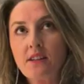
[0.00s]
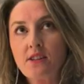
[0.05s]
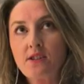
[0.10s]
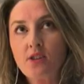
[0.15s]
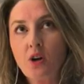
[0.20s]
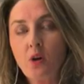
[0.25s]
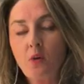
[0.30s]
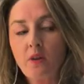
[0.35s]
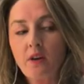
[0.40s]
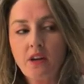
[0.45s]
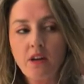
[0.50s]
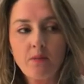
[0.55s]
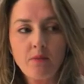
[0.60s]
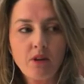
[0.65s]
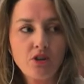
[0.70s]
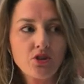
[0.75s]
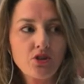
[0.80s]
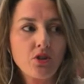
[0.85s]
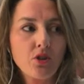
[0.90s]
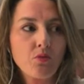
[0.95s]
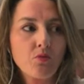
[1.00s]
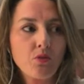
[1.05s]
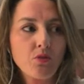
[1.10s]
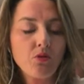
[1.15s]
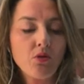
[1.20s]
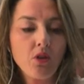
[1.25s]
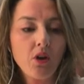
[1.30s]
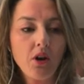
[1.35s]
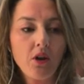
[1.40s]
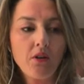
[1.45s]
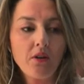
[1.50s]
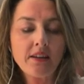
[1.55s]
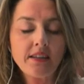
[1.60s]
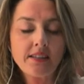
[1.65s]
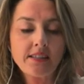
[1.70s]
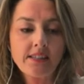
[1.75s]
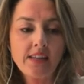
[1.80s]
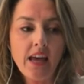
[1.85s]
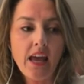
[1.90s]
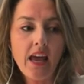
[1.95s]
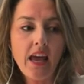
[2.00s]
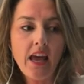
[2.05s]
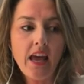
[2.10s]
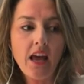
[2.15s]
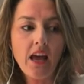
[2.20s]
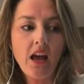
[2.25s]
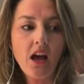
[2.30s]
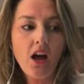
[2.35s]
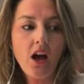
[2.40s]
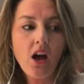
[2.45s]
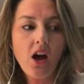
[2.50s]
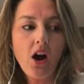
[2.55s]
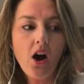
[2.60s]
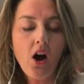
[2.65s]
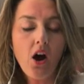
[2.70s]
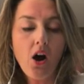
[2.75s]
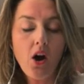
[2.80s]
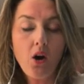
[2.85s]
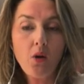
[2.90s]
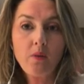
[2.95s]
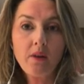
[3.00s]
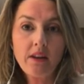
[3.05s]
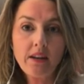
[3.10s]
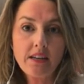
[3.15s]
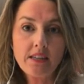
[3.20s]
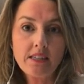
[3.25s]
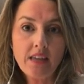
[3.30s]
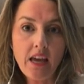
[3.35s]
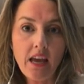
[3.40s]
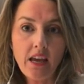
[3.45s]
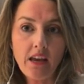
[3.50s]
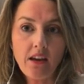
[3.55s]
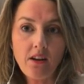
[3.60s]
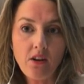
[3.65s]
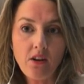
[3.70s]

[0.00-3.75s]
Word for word: so when Commissioner Rouleau is saying, are we to take it